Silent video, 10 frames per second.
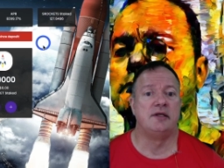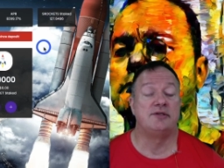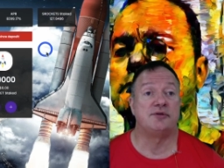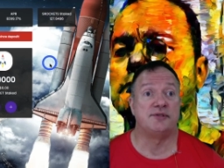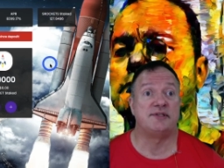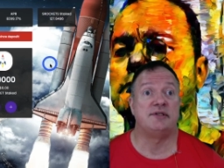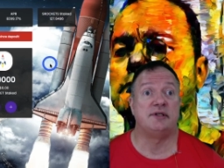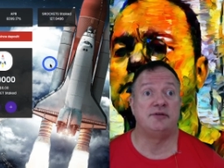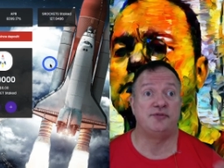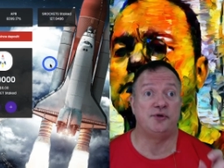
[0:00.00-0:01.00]
So you see,
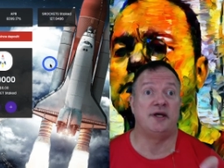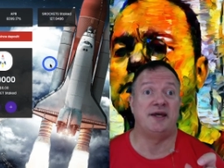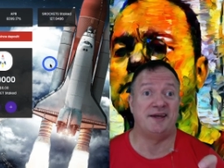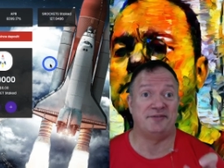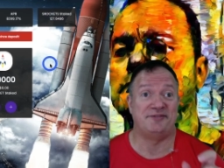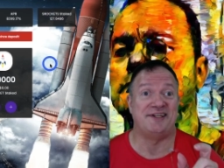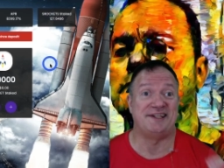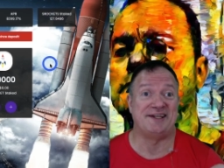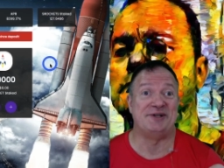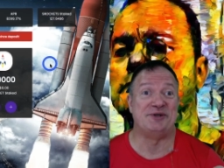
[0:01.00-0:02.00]
if you have that
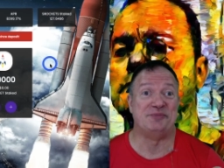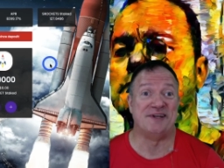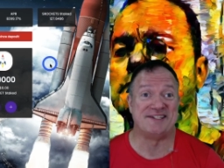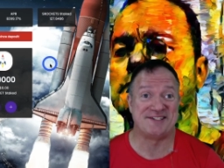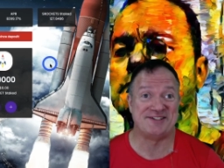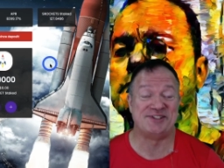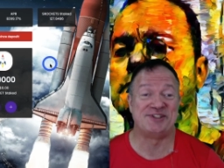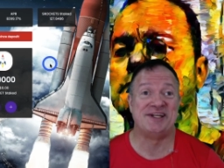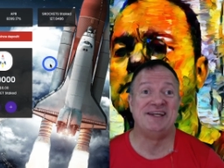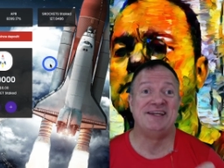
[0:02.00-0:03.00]
error
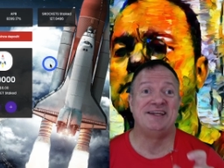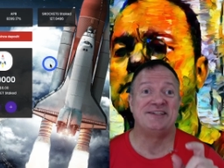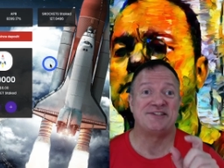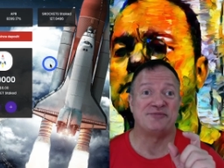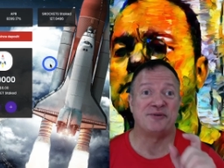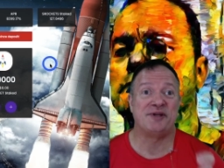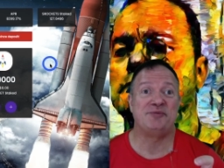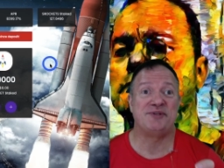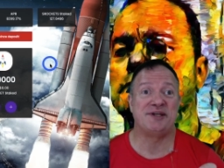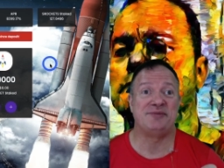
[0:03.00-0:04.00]
message, so from
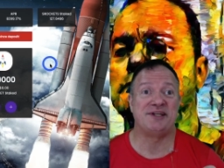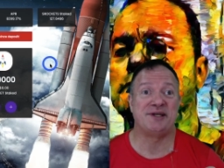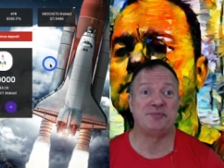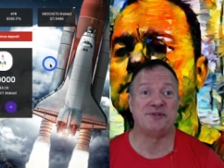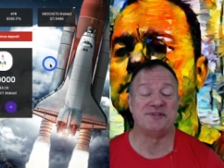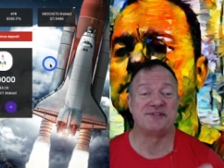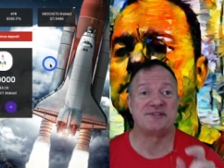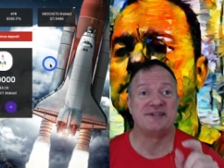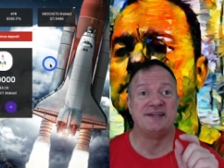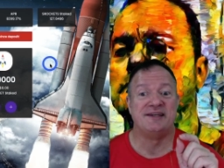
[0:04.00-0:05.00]
time to time it happens.